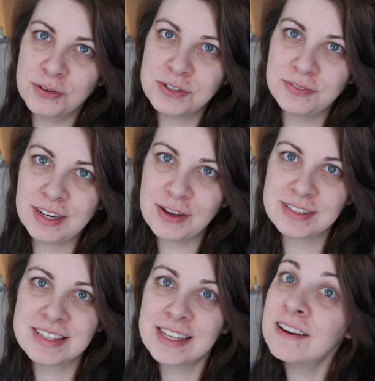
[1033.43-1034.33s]
YouTube
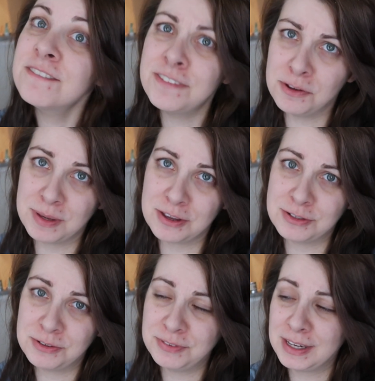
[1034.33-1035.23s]
videos instead of filming
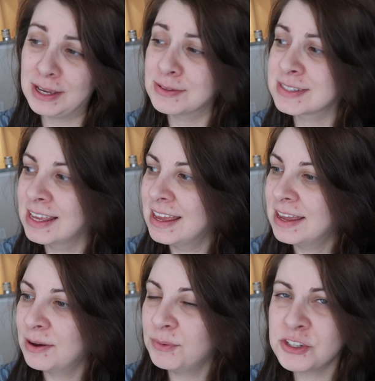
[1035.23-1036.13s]
YouTube videos.
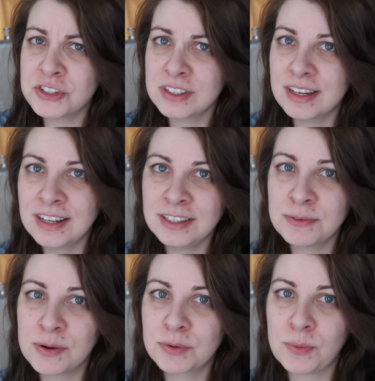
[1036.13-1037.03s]
Which, nothing
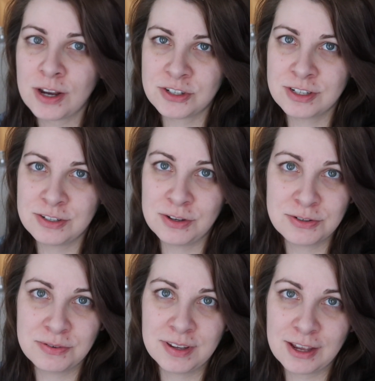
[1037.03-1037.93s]
wrong with watching
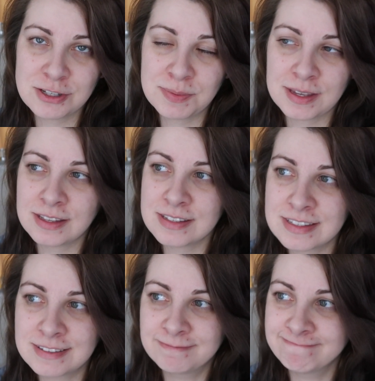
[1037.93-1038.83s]
YouTube videos
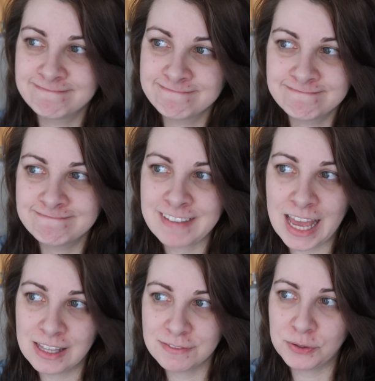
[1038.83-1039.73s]
because
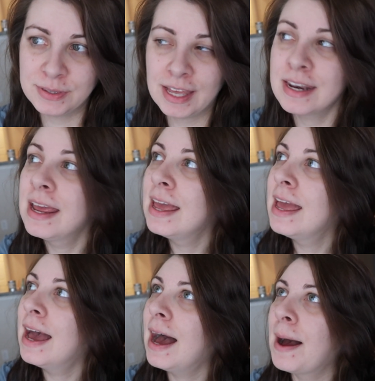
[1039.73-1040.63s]
I love doing that.
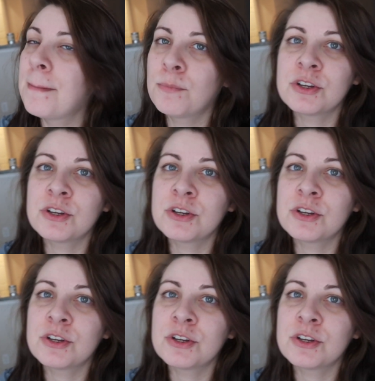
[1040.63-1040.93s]
Um,